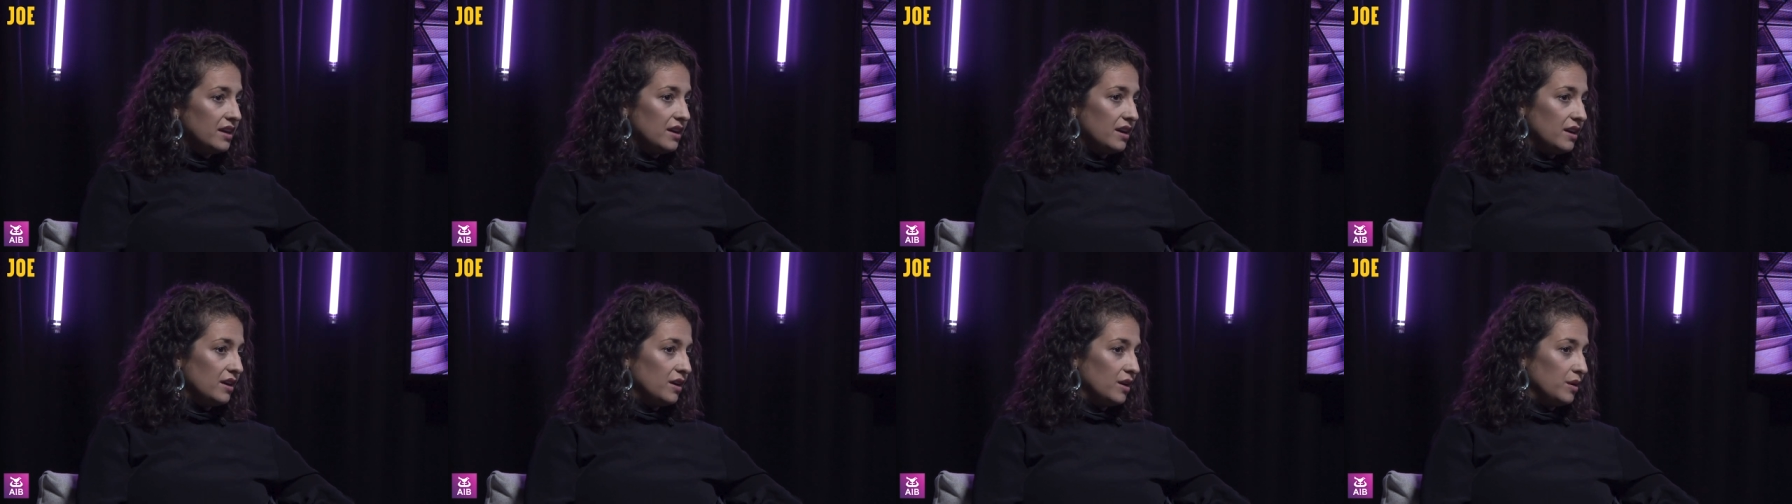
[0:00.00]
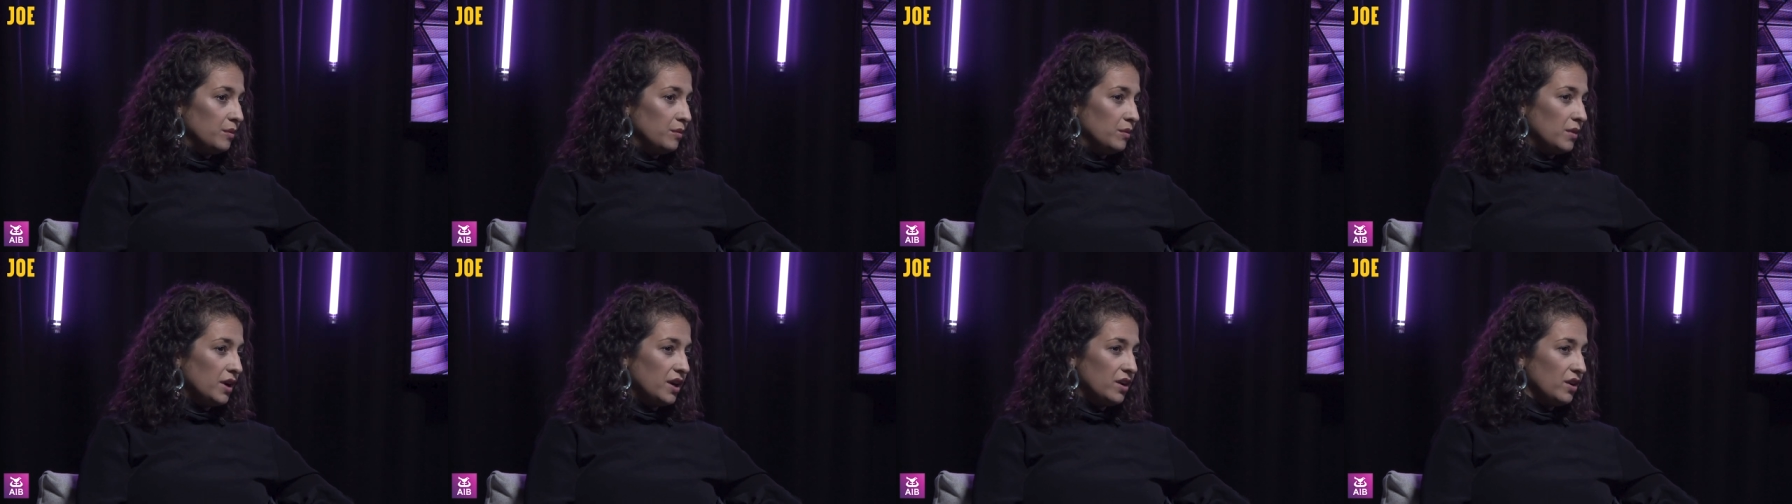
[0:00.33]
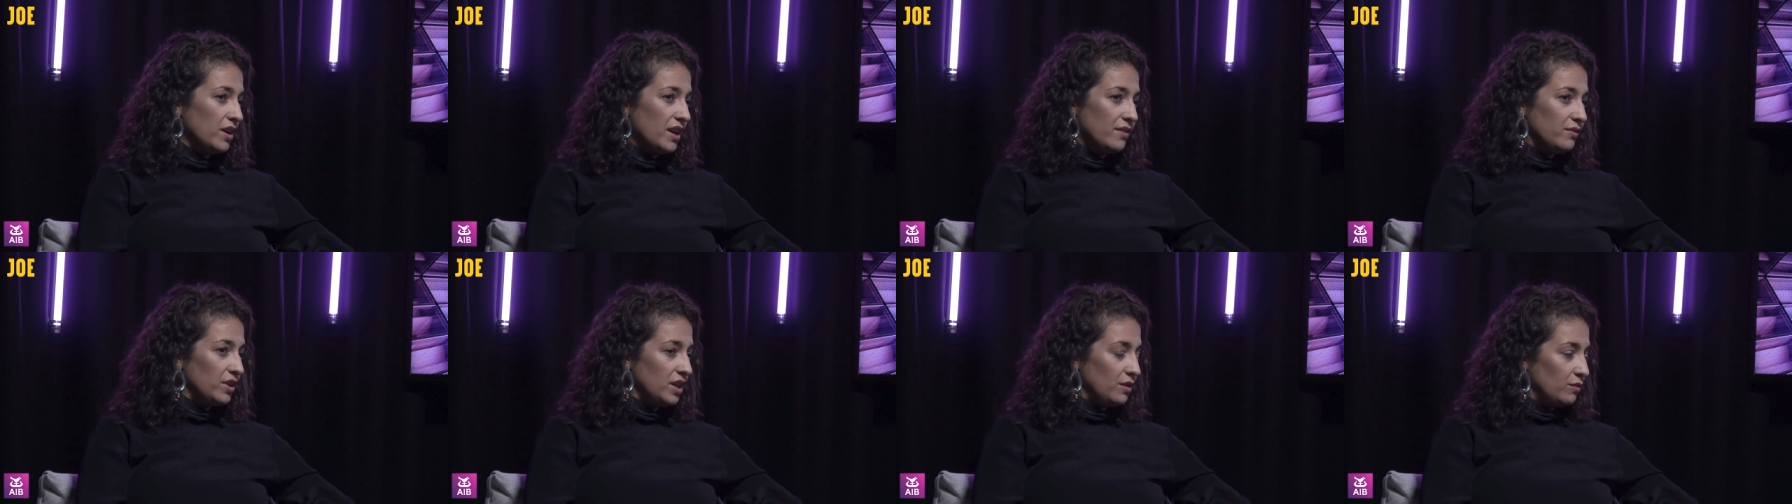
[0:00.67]
I
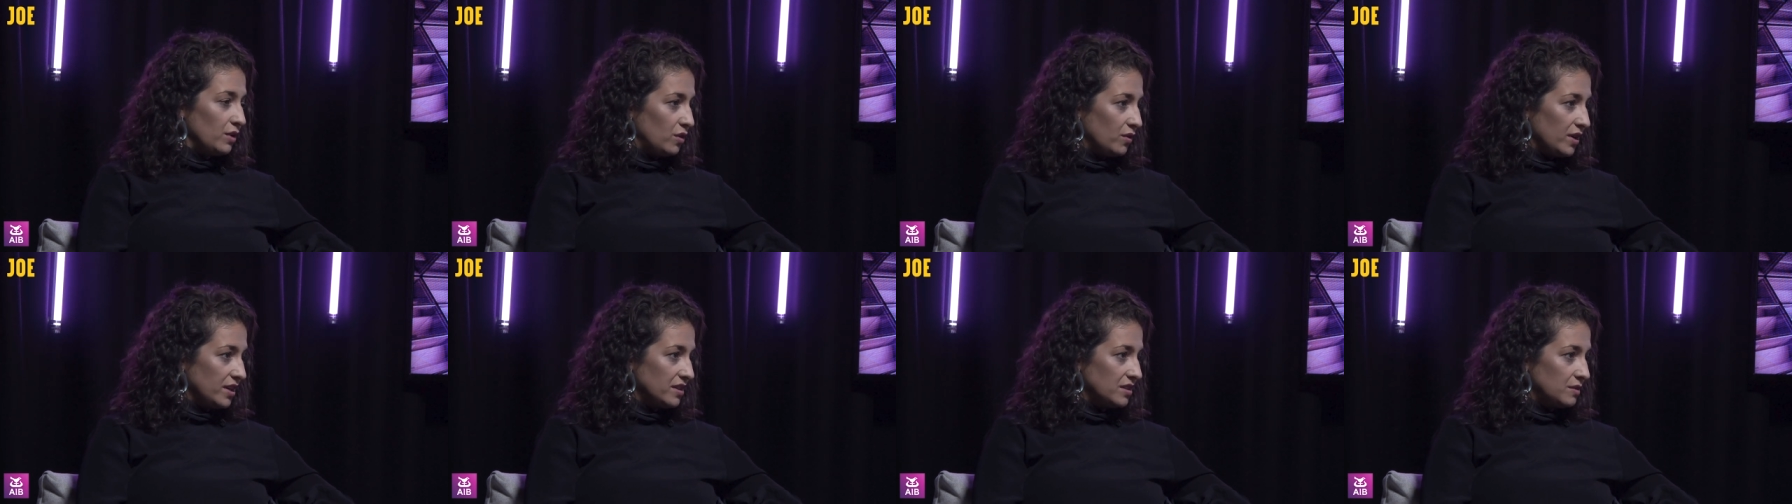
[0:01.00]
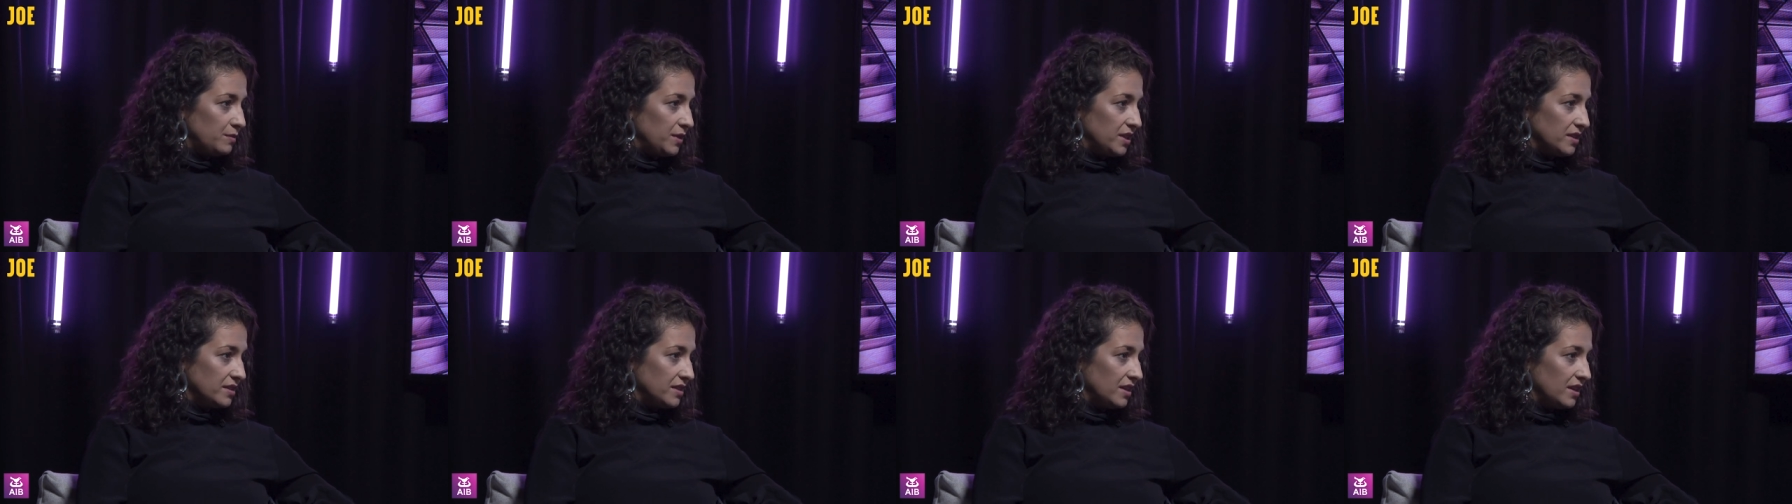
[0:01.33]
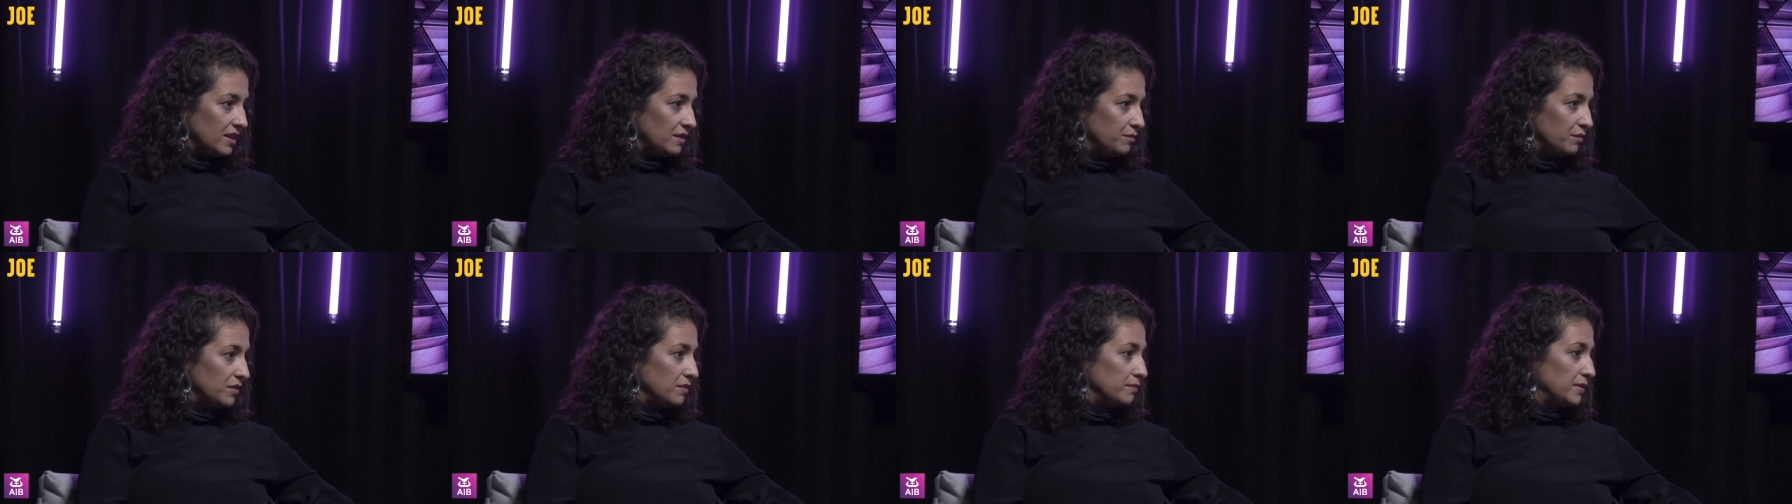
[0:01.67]
don't have any regrets, because
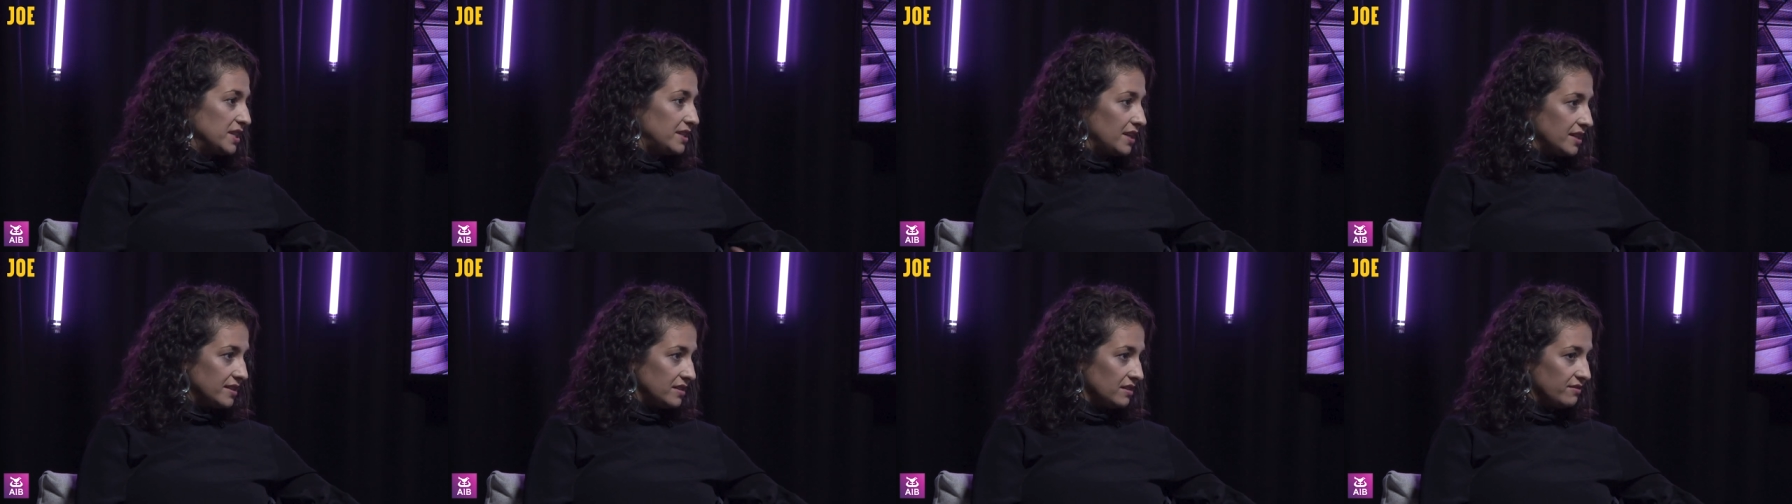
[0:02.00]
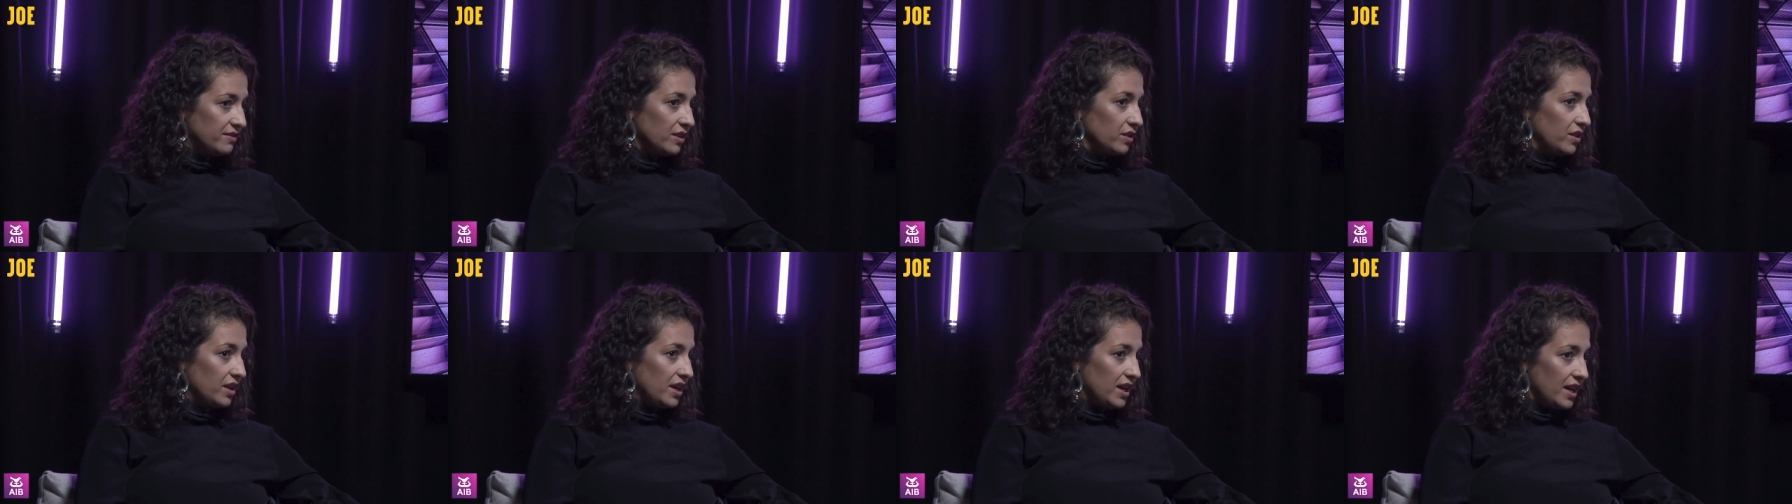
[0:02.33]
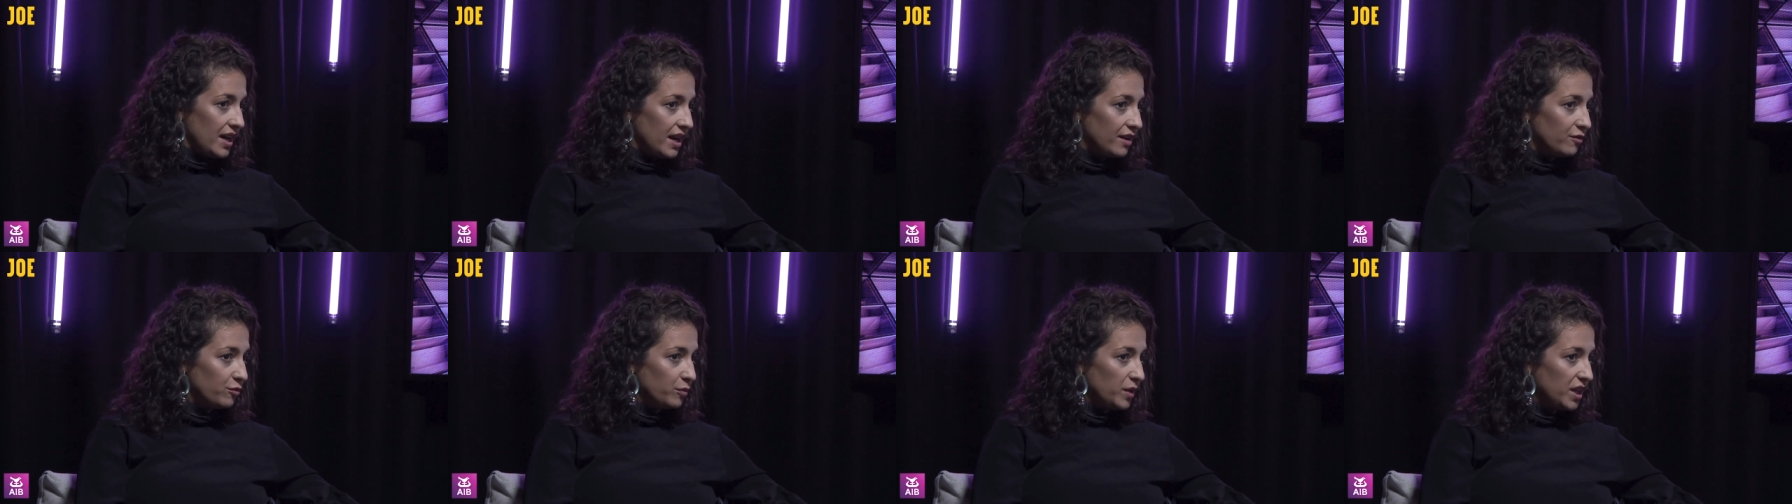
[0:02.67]
any mistakes I feel that I
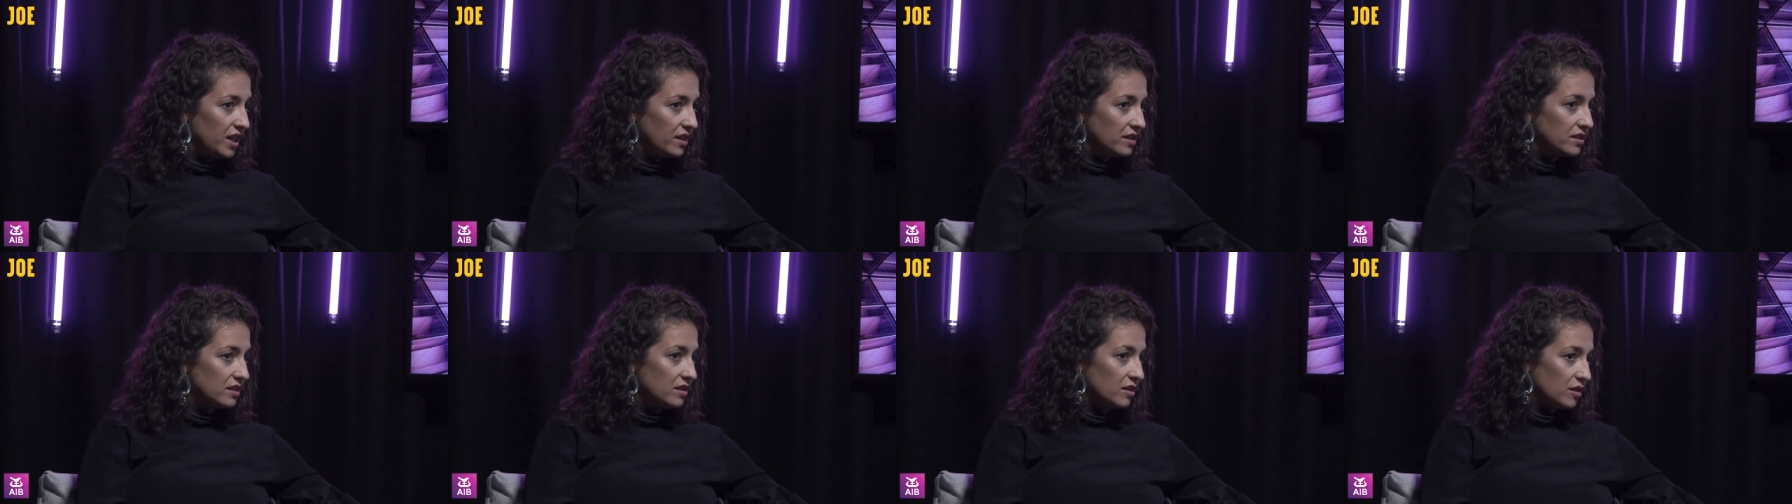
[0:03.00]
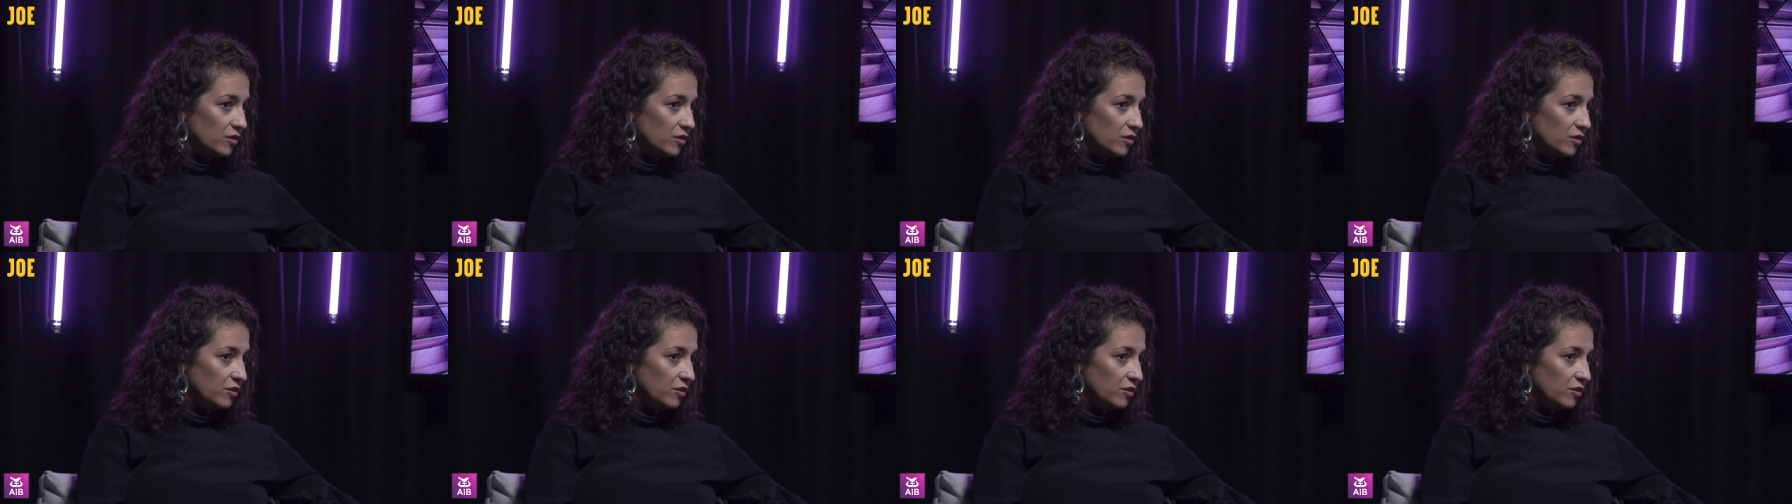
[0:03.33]
have made,